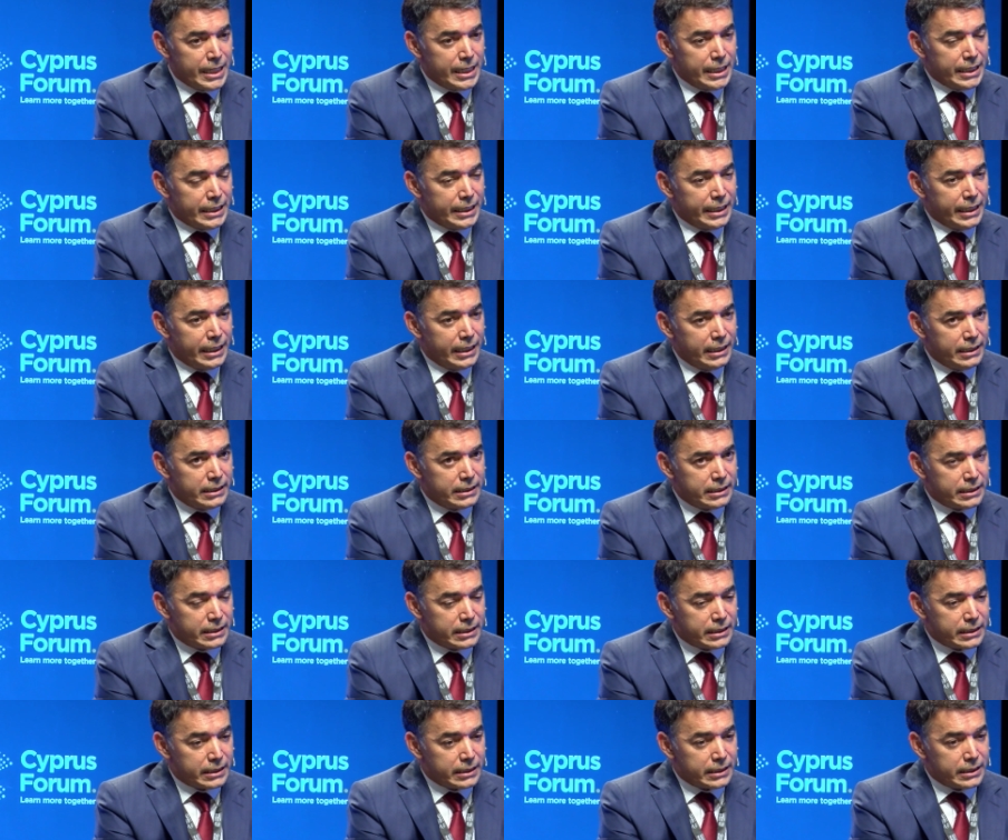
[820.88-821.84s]
There
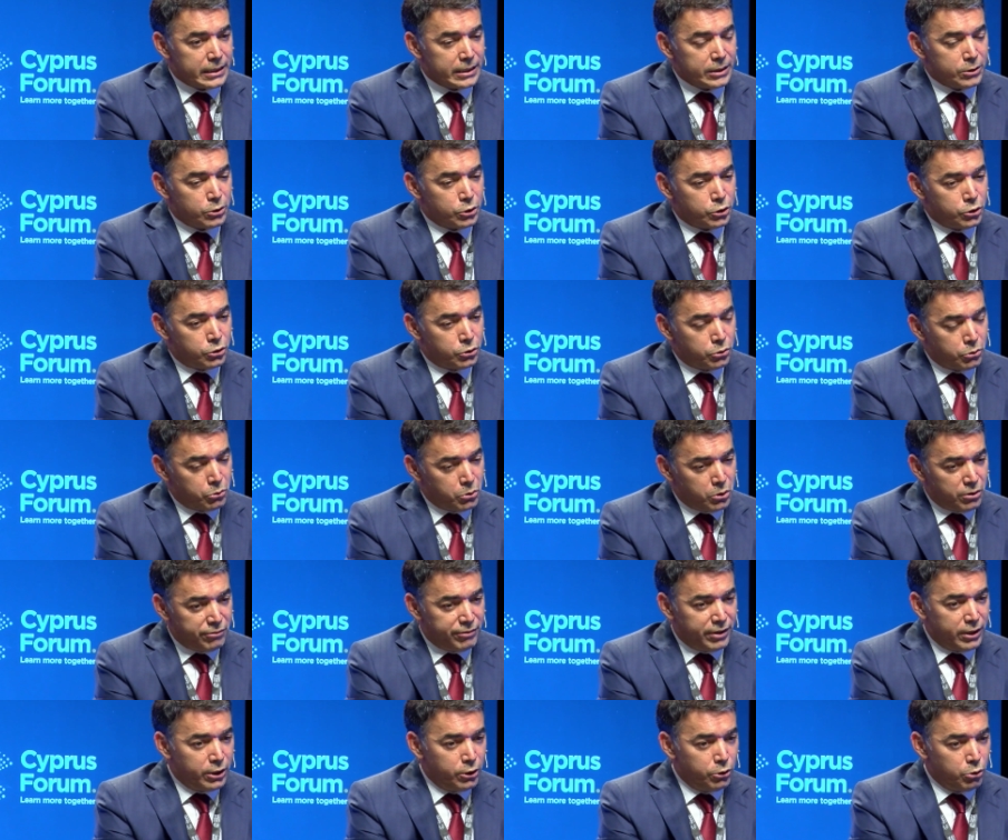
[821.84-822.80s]
is sort of
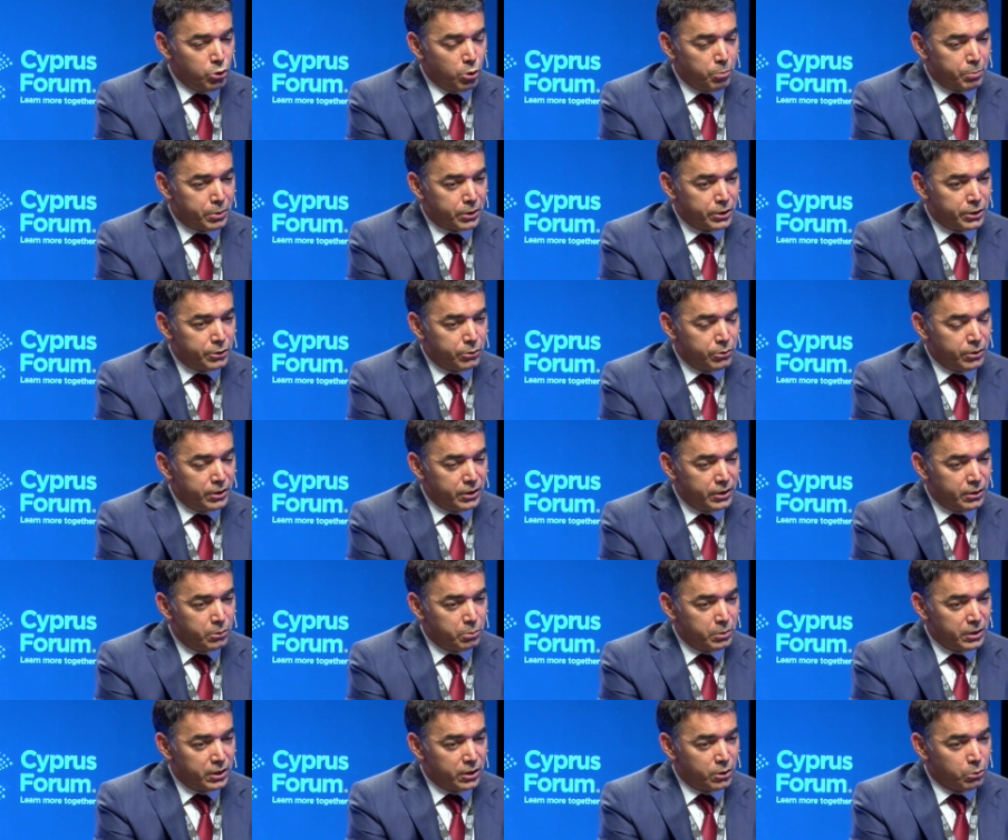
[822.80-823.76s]
a new opportunity
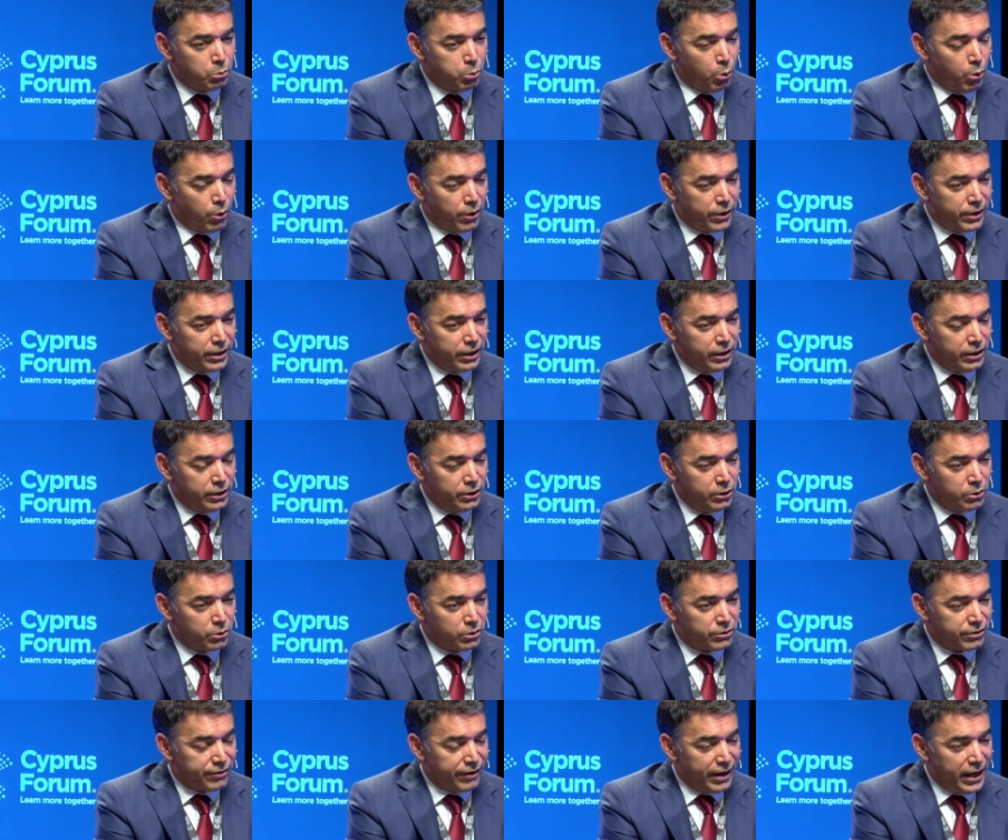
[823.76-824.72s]
with the war in
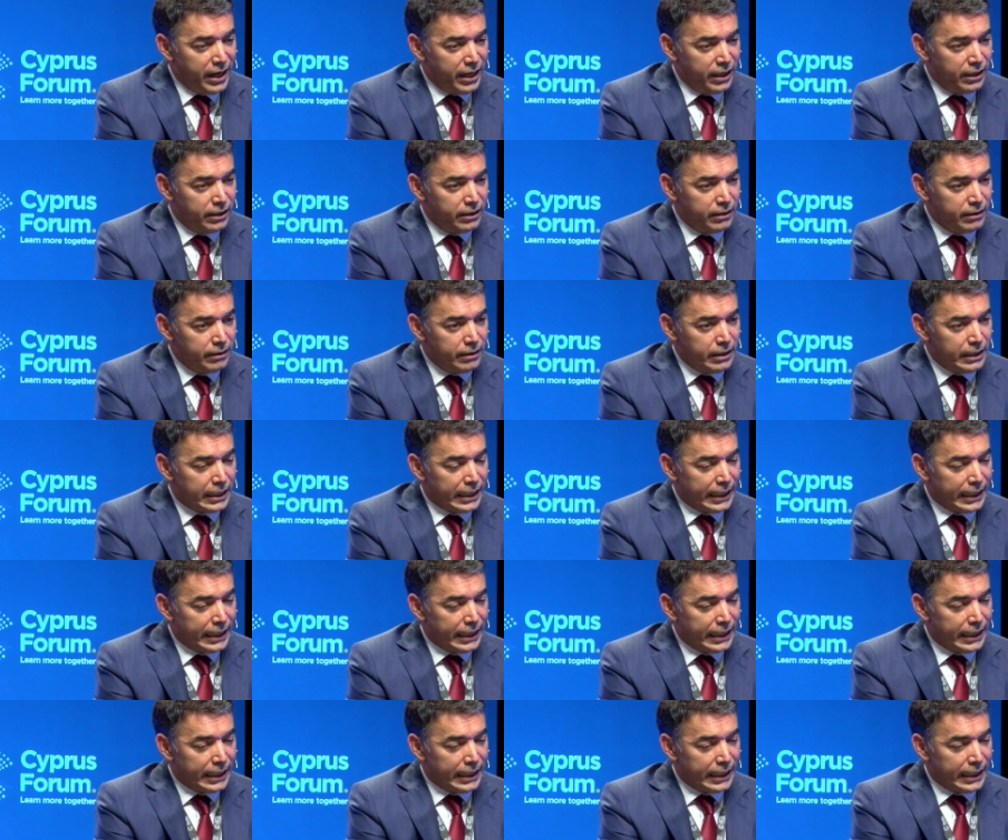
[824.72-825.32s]
Ukraine